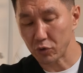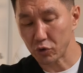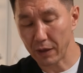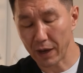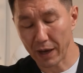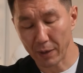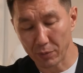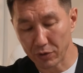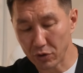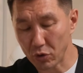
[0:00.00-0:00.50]

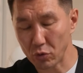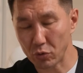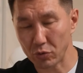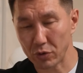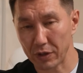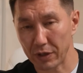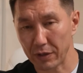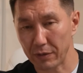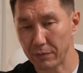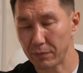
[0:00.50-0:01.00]

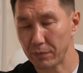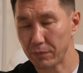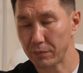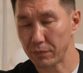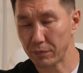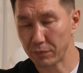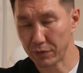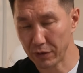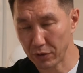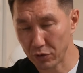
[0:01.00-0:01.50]
Absolutely.
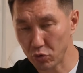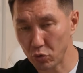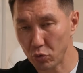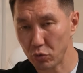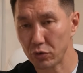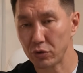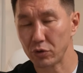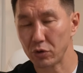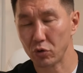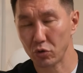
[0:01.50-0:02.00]
The
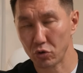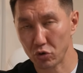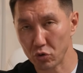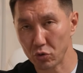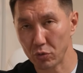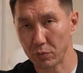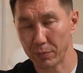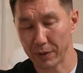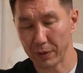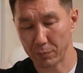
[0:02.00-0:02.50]
tooth
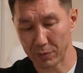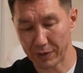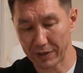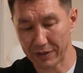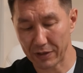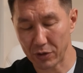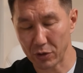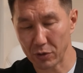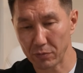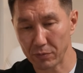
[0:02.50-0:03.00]
should be
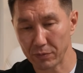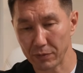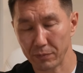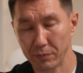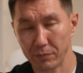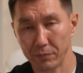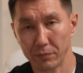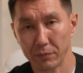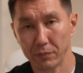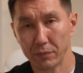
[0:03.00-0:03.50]
preserved.
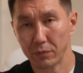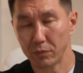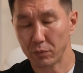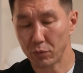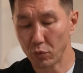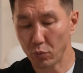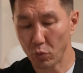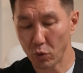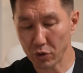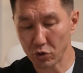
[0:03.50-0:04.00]

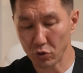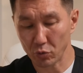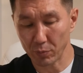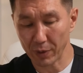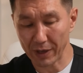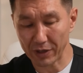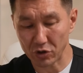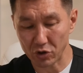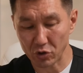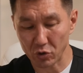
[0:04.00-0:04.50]
What you
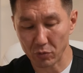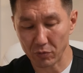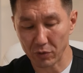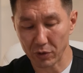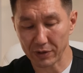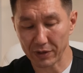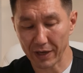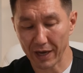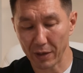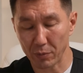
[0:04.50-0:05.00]
mention over
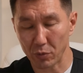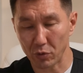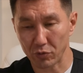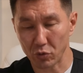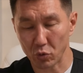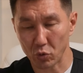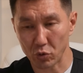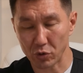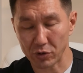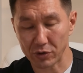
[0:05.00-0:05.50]
time, of
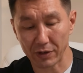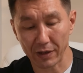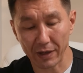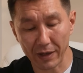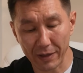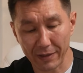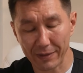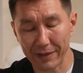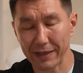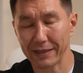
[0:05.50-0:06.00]
course,
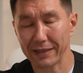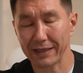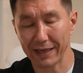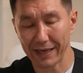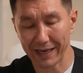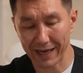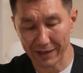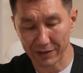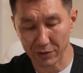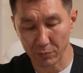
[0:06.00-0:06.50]
this
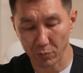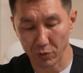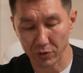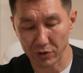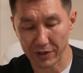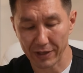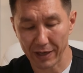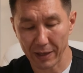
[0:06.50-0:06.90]
clasp, which